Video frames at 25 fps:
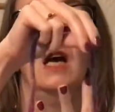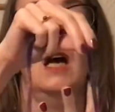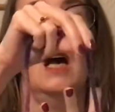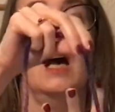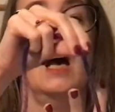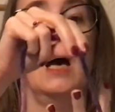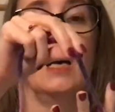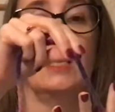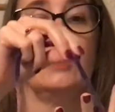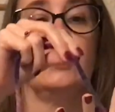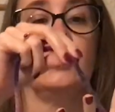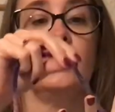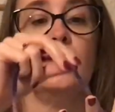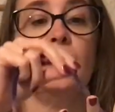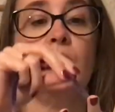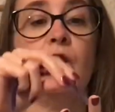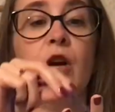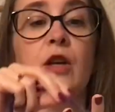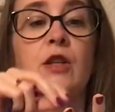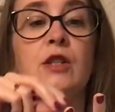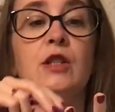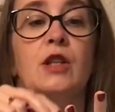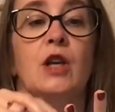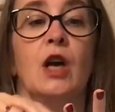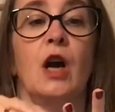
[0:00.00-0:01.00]
And you're going
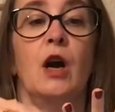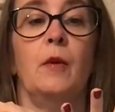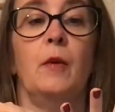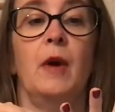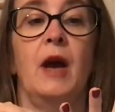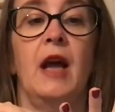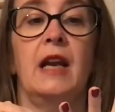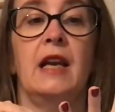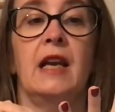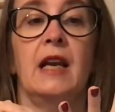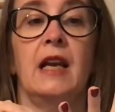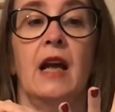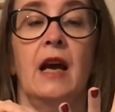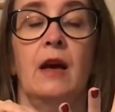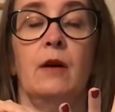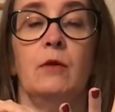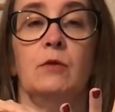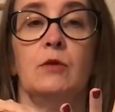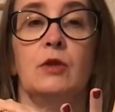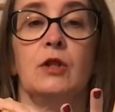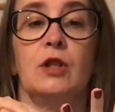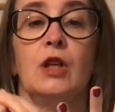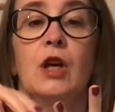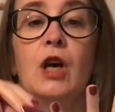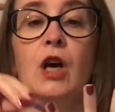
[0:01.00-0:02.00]
to go in and
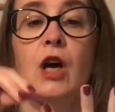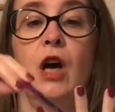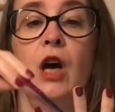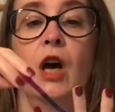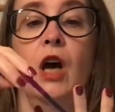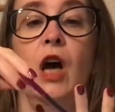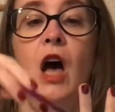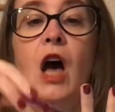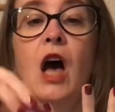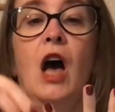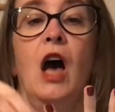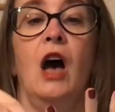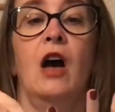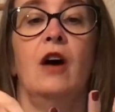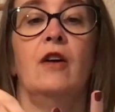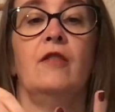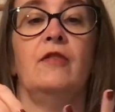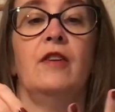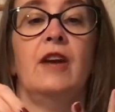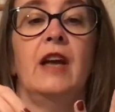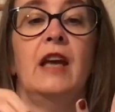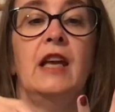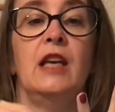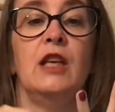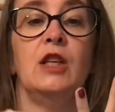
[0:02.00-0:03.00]
out of
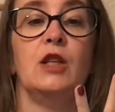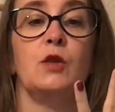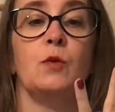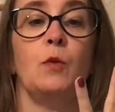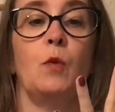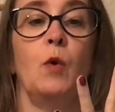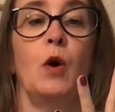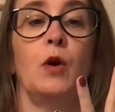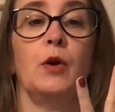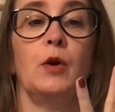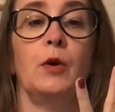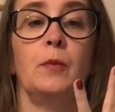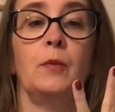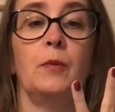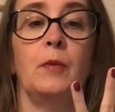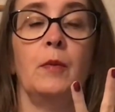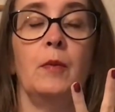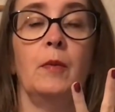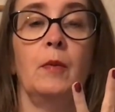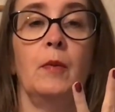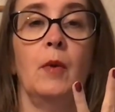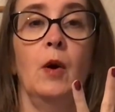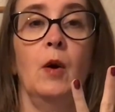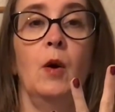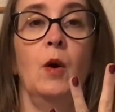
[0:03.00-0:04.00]
each one.
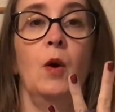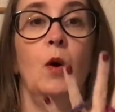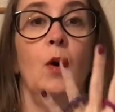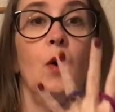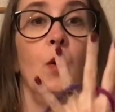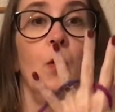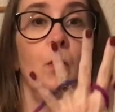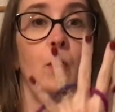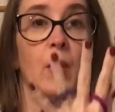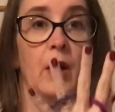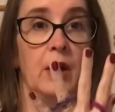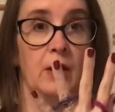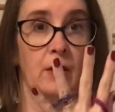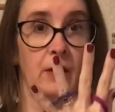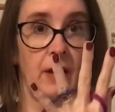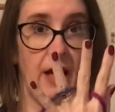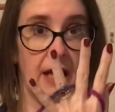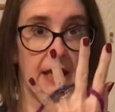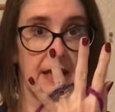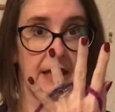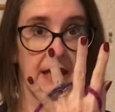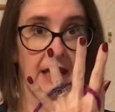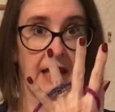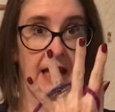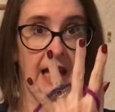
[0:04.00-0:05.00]
When you get
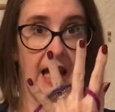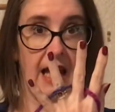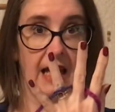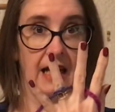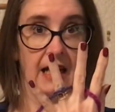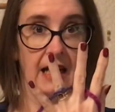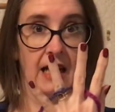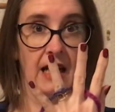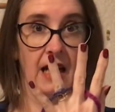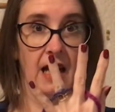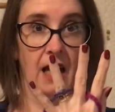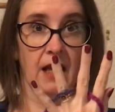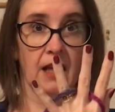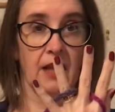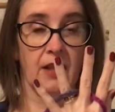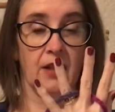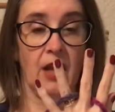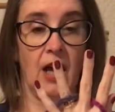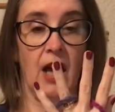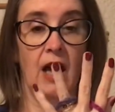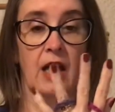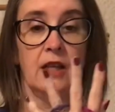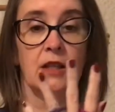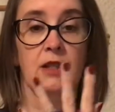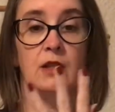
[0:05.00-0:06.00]
to the end like
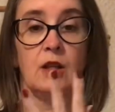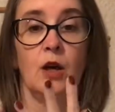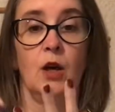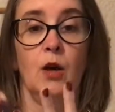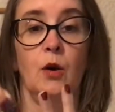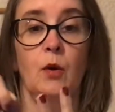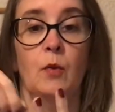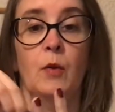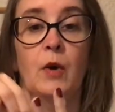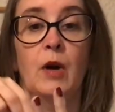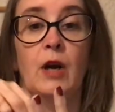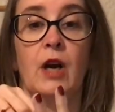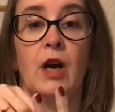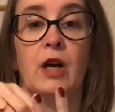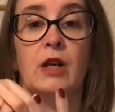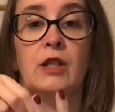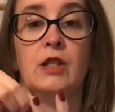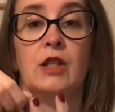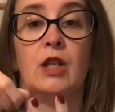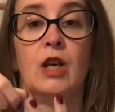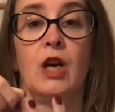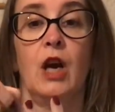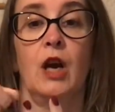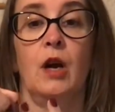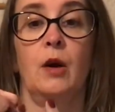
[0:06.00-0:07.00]
that, we're going to
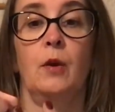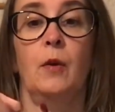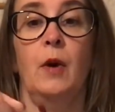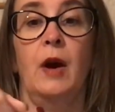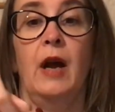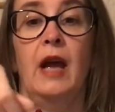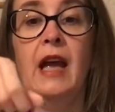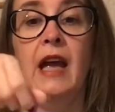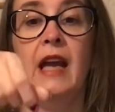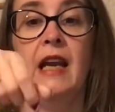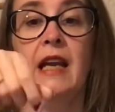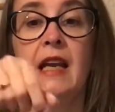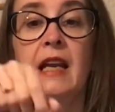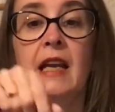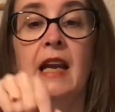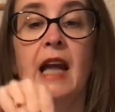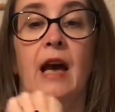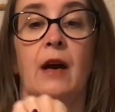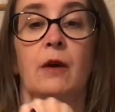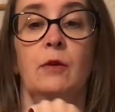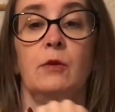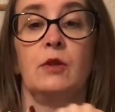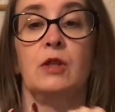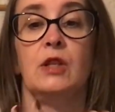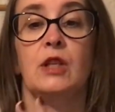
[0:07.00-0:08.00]
go in and
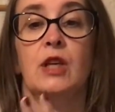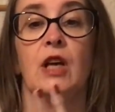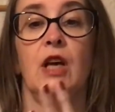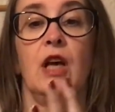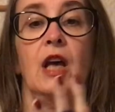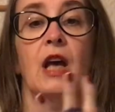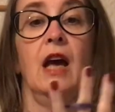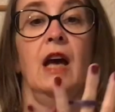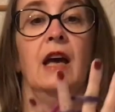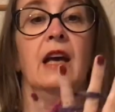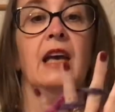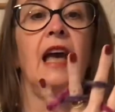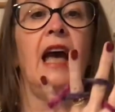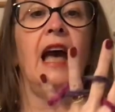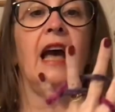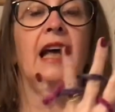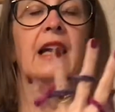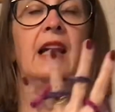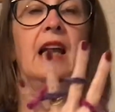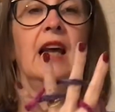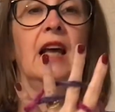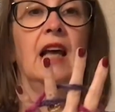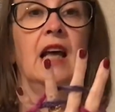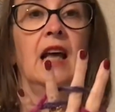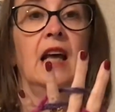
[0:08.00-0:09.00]
out again,
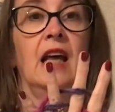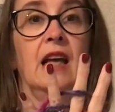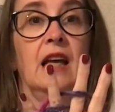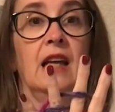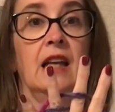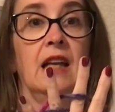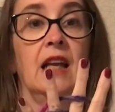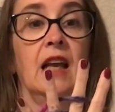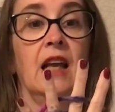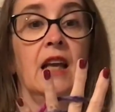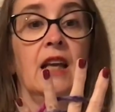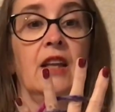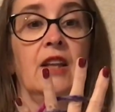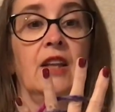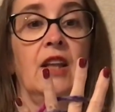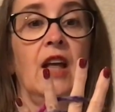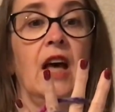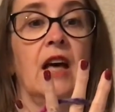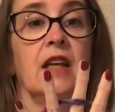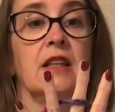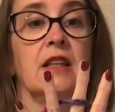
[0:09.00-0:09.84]
like that.